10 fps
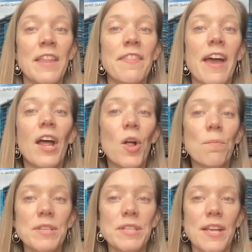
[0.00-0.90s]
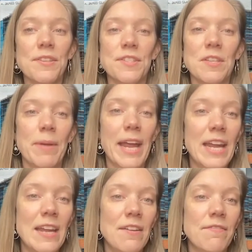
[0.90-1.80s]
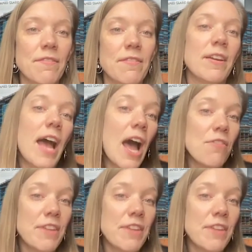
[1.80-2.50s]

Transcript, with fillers: that help the cells to behave how